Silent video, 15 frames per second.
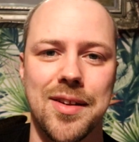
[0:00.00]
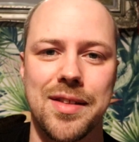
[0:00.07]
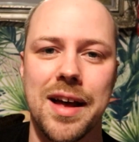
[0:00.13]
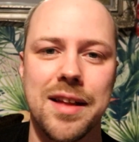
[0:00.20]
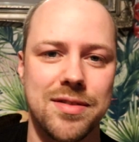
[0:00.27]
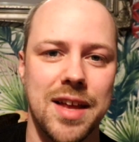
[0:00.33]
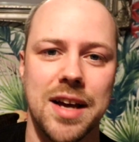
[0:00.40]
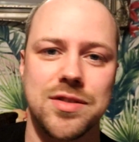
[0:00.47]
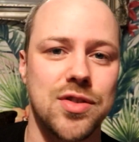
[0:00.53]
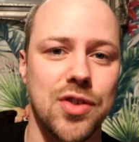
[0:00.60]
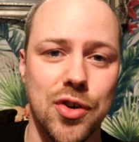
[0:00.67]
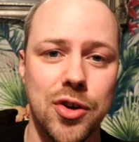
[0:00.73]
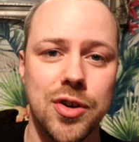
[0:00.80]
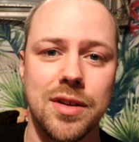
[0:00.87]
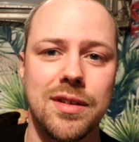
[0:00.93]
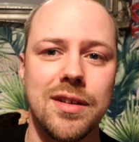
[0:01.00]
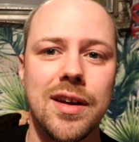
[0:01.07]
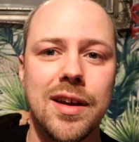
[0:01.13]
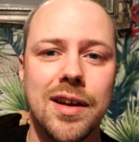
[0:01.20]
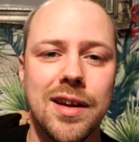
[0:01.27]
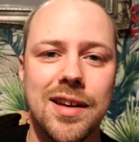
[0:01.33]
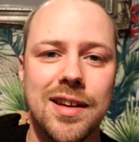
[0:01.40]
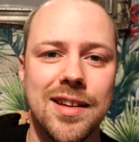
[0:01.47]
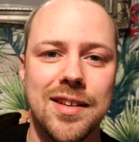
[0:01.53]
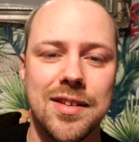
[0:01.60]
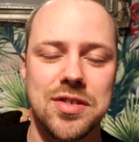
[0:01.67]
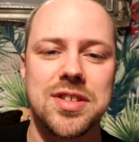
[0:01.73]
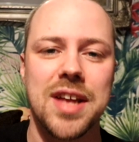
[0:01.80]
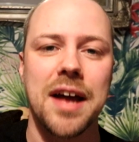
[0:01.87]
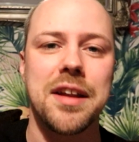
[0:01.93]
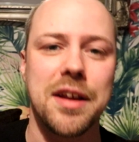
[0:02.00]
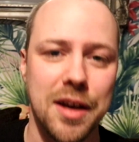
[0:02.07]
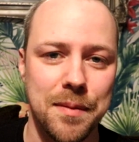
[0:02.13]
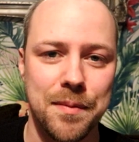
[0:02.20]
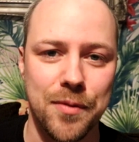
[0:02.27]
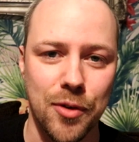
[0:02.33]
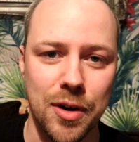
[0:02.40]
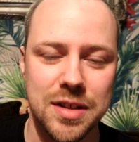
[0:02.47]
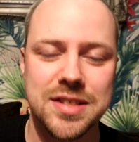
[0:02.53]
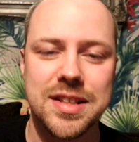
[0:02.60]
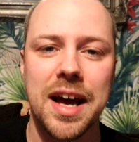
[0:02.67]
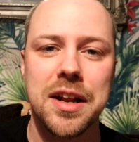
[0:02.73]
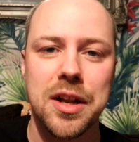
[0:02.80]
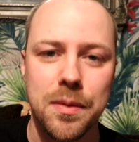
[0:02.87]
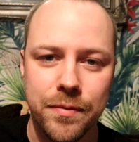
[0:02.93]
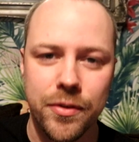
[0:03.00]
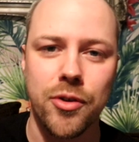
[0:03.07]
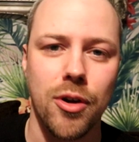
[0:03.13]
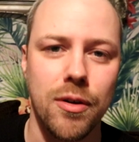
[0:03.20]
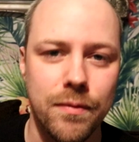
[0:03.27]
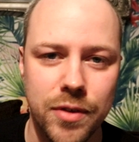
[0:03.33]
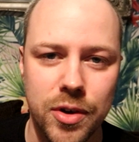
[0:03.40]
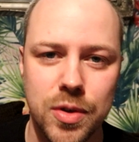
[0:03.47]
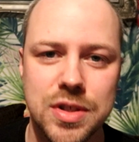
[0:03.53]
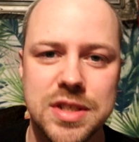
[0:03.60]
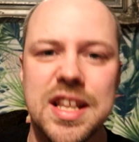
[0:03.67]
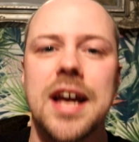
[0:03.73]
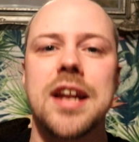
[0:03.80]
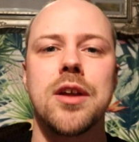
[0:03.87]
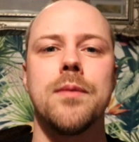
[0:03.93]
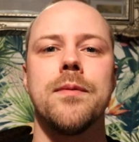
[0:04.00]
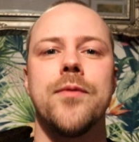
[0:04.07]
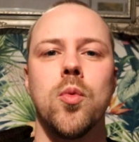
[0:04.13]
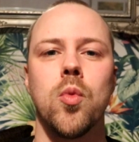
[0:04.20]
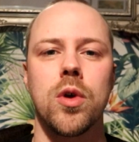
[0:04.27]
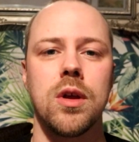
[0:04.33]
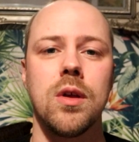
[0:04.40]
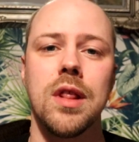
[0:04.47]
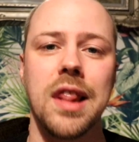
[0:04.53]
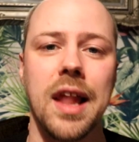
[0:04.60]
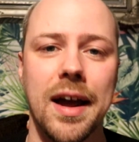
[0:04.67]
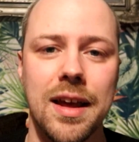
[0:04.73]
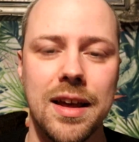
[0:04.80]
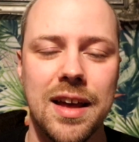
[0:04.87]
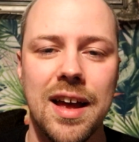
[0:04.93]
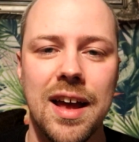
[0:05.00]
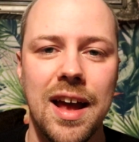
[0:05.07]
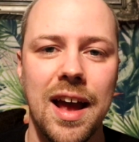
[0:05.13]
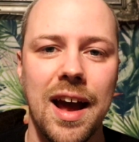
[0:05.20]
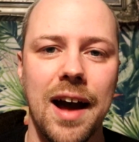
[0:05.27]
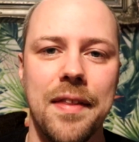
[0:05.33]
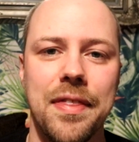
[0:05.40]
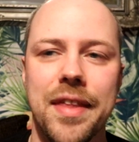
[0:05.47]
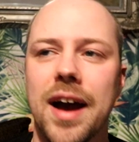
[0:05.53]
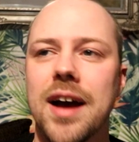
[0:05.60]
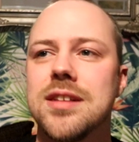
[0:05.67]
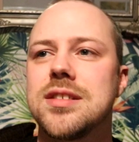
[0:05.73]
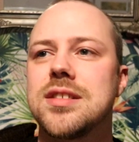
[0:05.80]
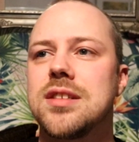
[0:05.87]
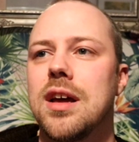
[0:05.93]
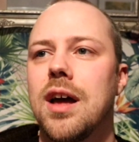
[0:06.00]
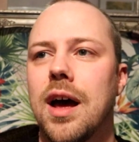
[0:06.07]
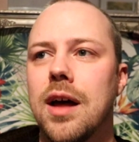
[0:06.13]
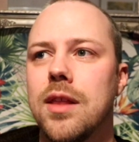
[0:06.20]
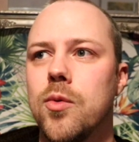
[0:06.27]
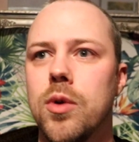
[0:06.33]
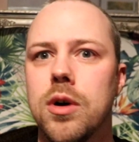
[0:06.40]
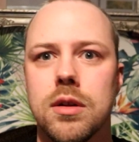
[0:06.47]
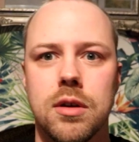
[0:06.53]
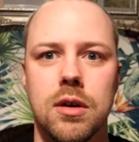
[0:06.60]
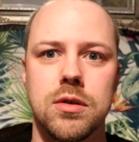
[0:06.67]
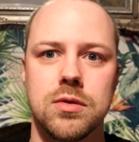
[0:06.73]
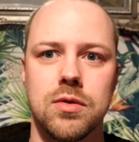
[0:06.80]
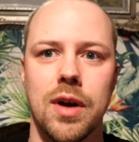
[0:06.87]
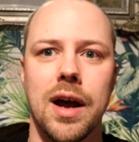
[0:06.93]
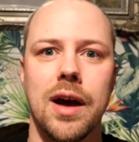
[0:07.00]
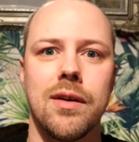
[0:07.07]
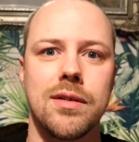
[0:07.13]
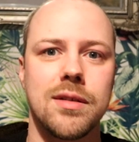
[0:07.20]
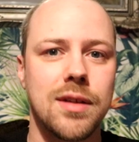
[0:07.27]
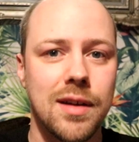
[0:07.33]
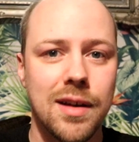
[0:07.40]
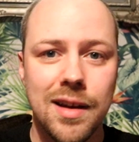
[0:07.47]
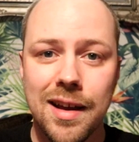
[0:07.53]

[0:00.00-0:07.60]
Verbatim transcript: That that's good. You're standing up for it. Stand up for your own views. Stand up for what you like. And that's how the world goes round.